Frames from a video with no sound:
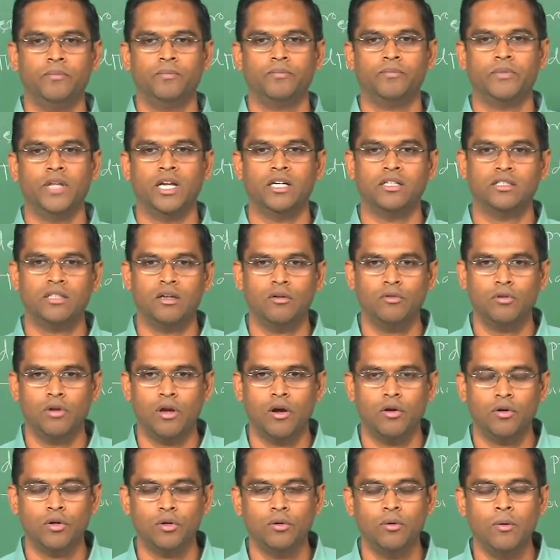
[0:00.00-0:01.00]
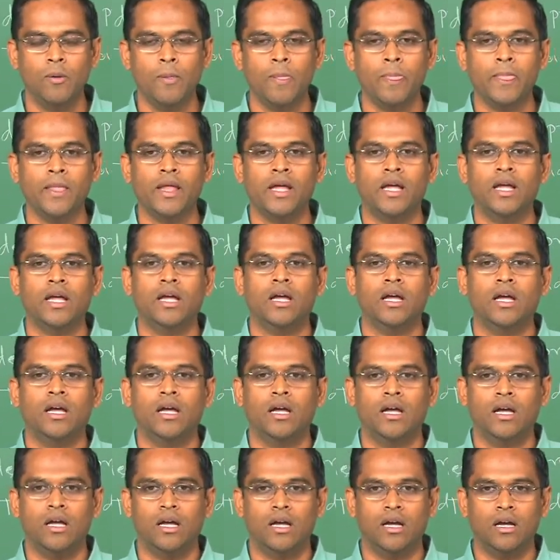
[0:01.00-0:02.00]
That is how you have to
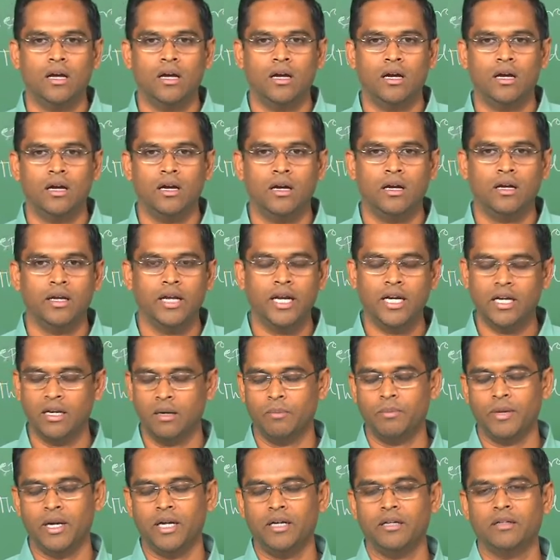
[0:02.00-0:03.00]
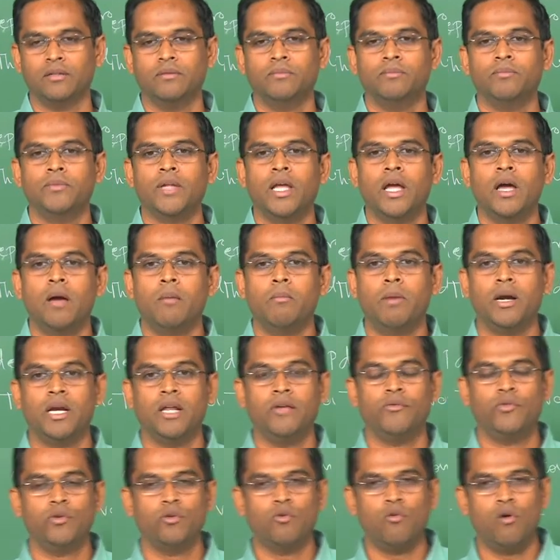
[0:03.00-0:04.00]
interpret. But
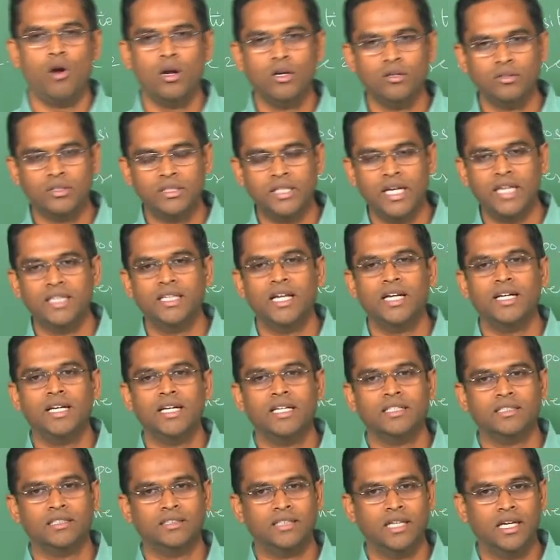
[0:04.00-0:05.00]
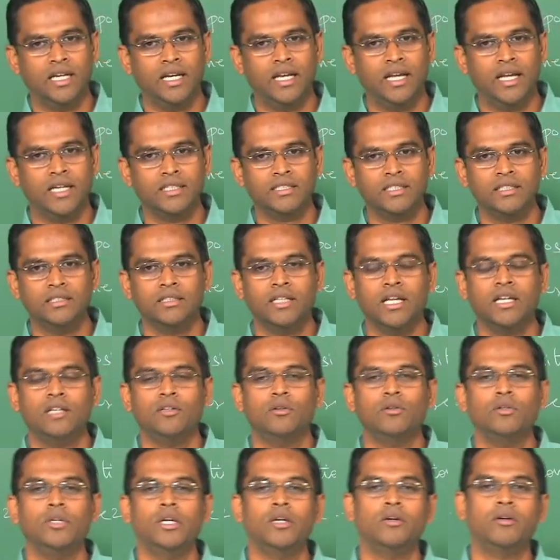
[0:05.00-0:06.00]
if you want to say that it is a segregation, then
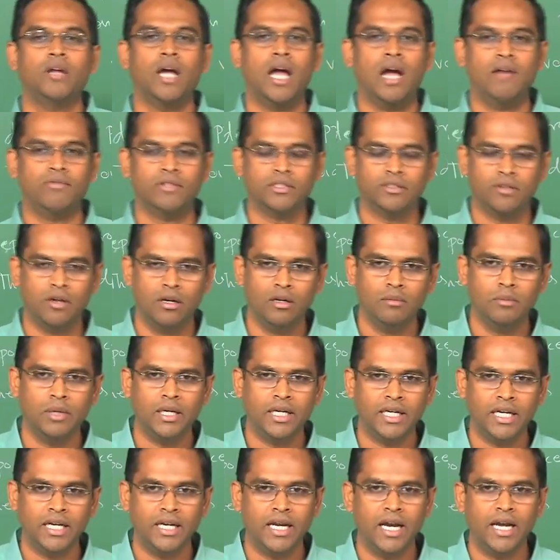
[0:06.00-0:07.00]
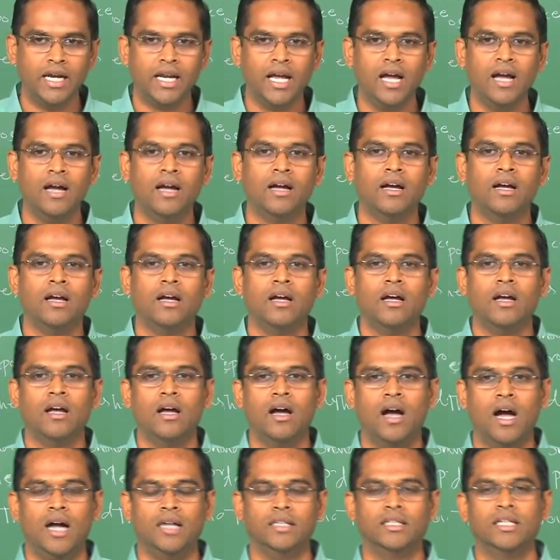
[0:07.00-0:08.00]
you need to have a solubility data
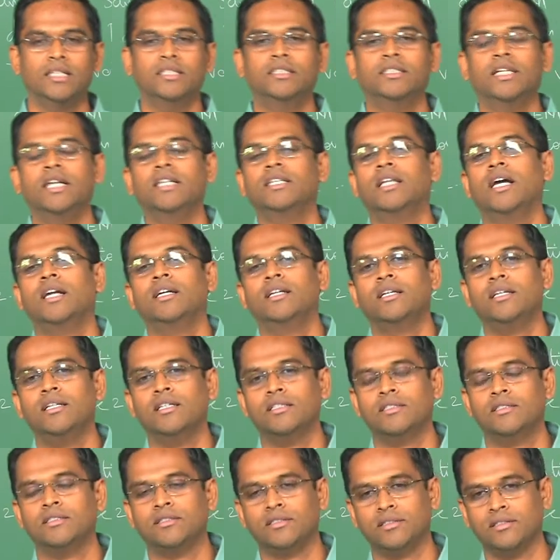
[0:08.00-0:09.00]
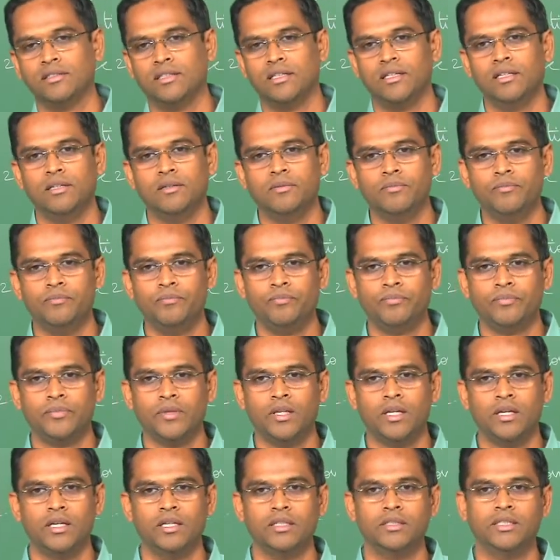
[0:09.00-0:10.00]
and then say that it is
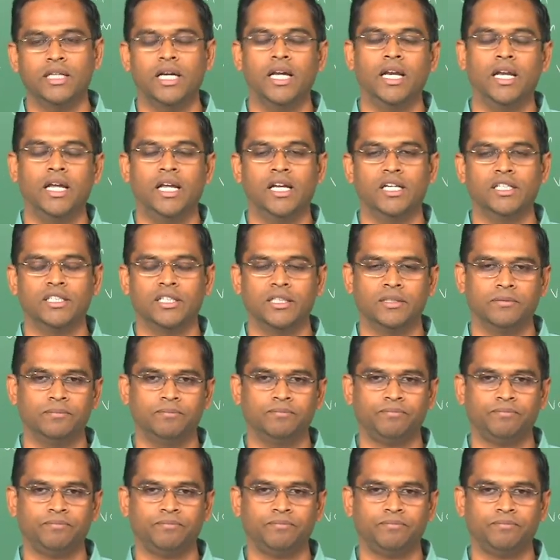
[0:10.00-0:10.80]
segregation.